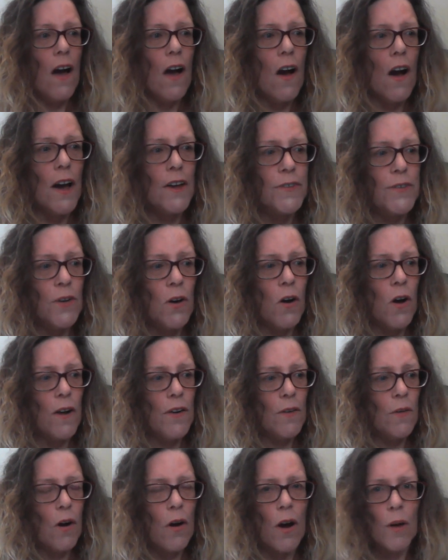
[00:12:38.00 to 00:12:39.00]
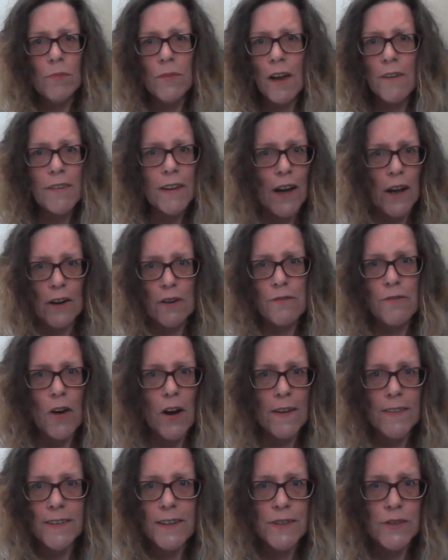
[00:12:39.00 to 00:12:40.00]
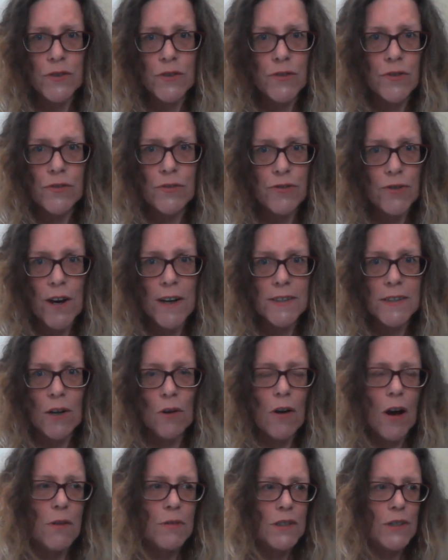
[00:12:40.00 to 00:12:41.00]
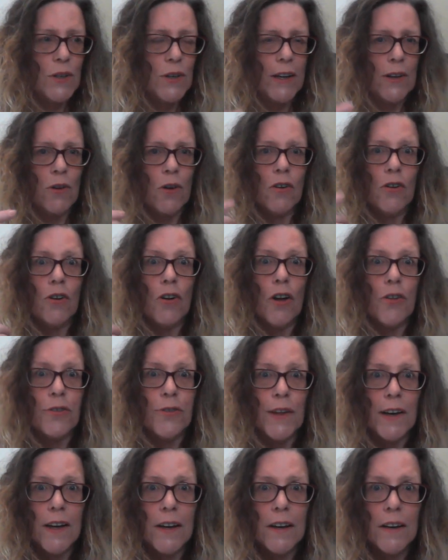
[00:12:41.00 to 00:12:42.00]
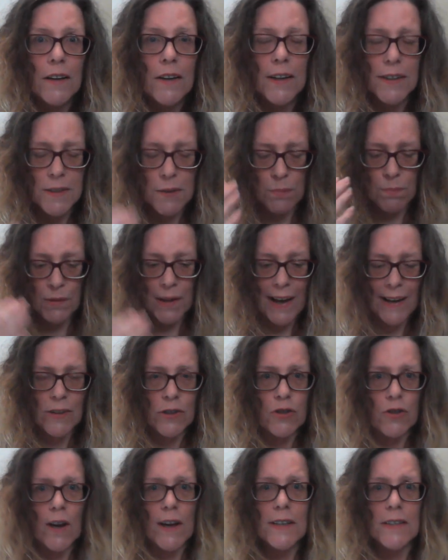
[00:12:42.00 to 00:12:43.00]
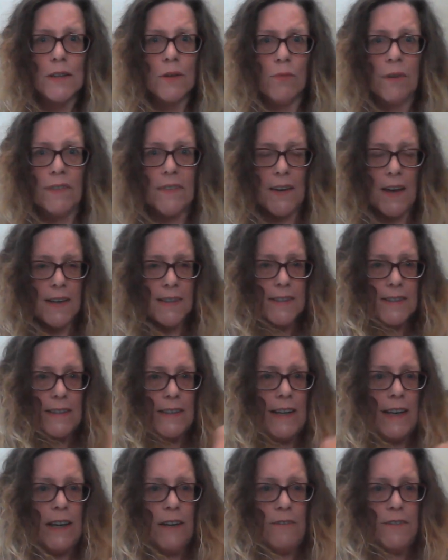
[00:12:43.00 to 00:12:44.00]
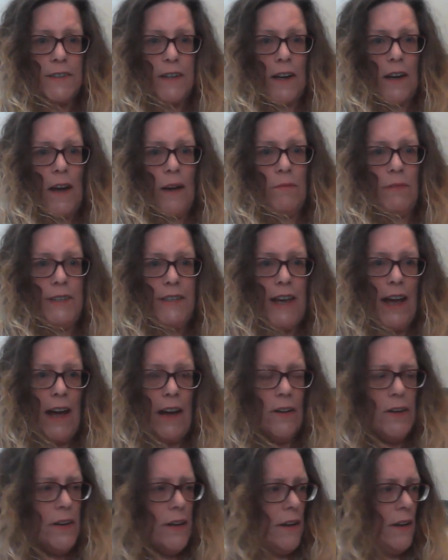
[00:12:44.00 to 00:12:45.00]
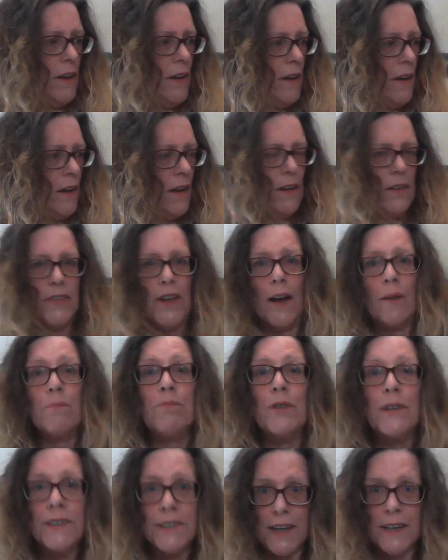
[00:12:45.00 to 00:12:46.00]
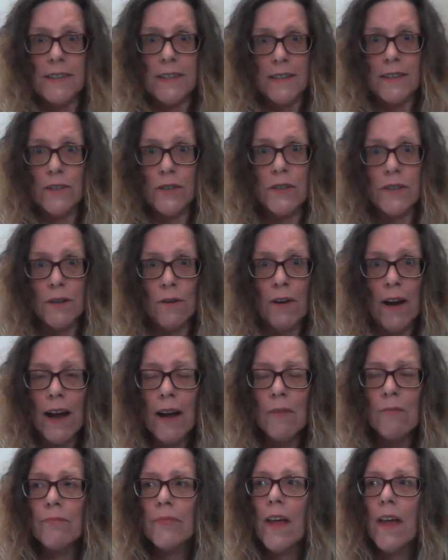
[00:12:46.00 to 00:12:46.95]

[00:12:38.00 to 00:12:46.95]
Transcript: I thought, I'm never going to find this dress, so I was looking on Gothic. It's a black dress with the sleeves that come down like princesses used to wear, and